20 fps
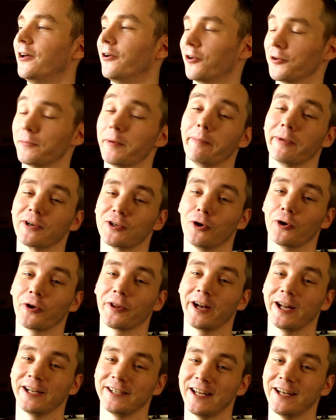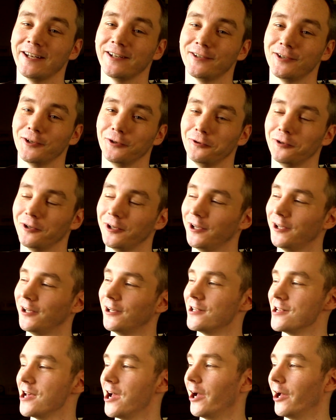I spent much longer than I intended
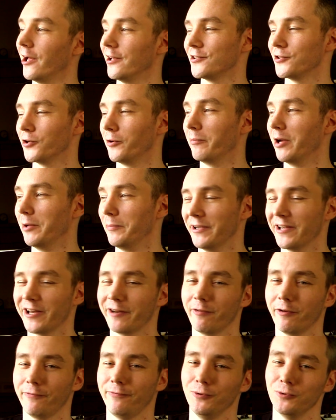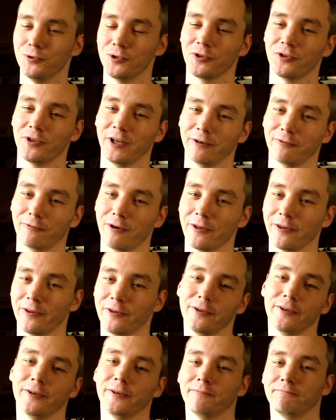to, so it might be kind of a future thing rather
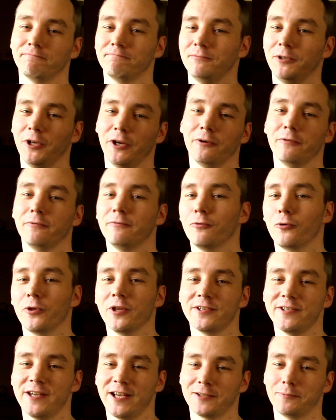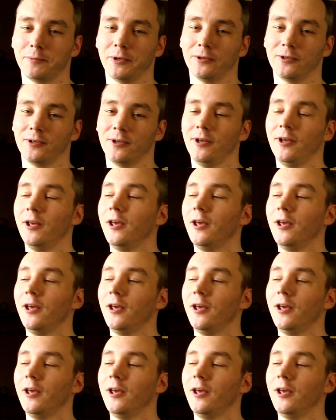than, for this next build.